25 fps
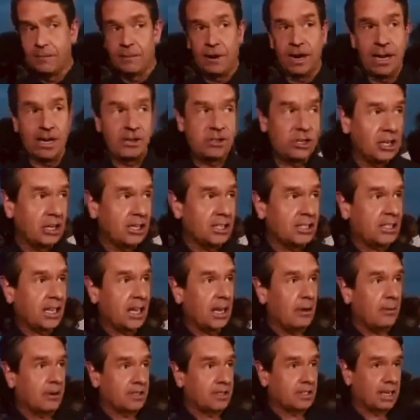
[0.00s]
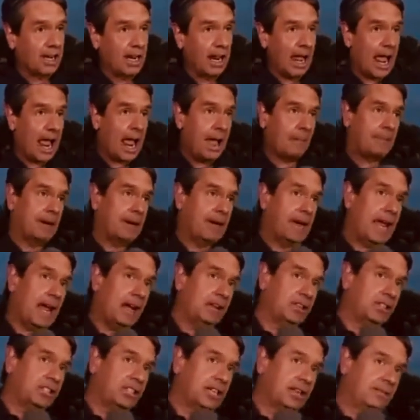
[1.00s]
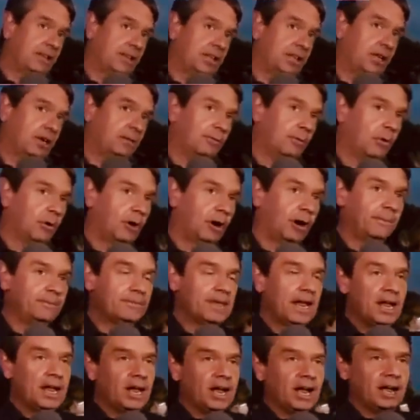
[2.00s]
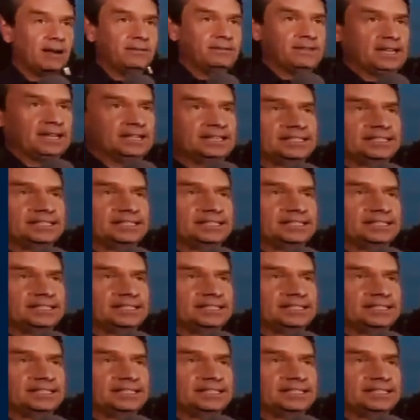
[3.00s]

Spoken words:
But as you can see, what's going to happen now, just to give you a little more of the